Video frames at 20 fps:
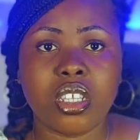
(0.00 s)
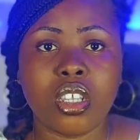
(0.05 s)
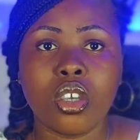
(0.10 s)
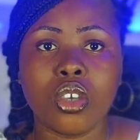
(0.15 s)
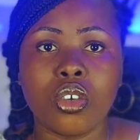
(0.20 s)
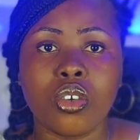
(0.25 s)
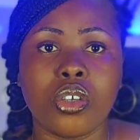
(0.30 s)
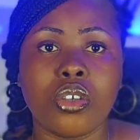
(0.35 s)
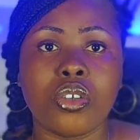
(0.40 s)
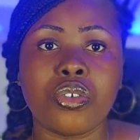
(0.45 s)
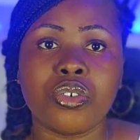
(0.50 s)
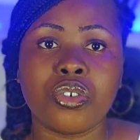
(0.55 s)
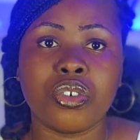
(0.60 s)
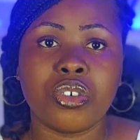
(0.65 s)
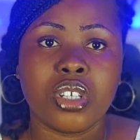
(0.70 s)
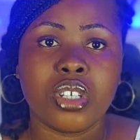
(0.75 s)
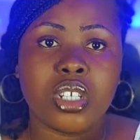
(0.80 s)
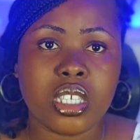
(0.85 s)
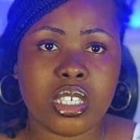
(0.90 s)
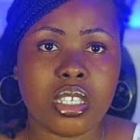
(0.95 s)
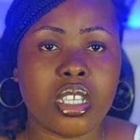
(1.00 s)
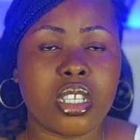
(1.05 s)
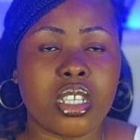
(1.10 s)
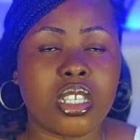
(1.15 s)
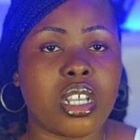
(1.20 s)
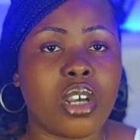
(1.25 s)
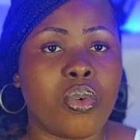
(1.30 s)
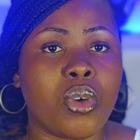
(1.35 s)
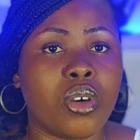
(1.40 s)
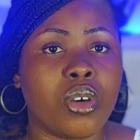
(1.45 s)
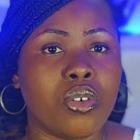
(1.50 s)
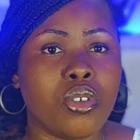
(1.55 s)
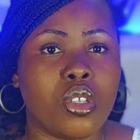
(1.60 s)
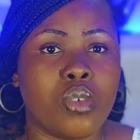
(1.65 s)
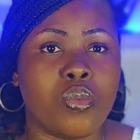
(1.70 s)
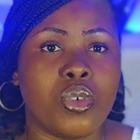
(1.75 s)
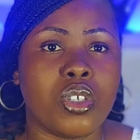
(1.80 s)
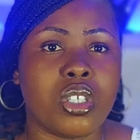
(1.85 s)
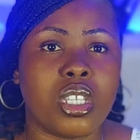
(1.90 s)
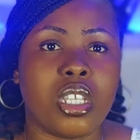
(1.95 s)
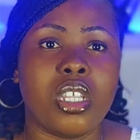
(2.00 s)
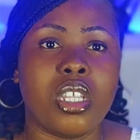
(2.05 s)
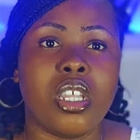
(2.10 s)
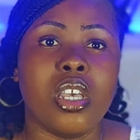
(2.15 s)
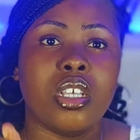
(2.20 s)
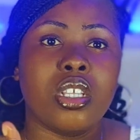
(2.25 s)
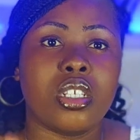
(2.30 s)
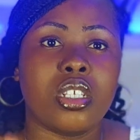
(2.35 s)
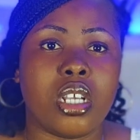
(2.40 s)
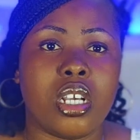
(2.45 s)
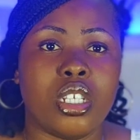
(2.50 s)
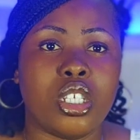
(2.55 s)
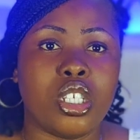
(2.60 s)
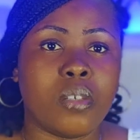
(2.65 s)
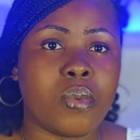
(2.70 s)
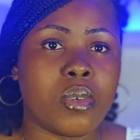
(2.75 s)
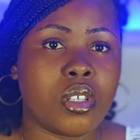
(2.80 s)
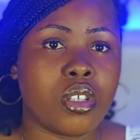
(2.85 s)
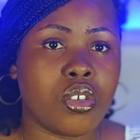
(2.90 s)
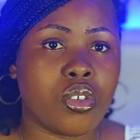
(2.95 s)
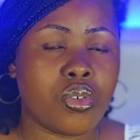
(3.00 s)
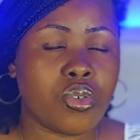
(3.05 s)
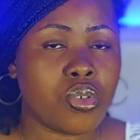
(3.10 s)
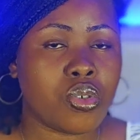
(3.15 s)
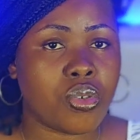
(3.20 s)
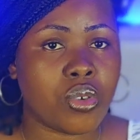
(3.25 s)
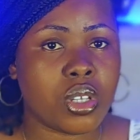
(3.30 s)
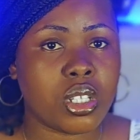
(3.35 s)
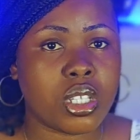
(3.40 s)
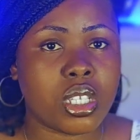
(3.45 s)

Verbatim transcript: You need to create scenes, and we are going to be using ChatGPT to create it.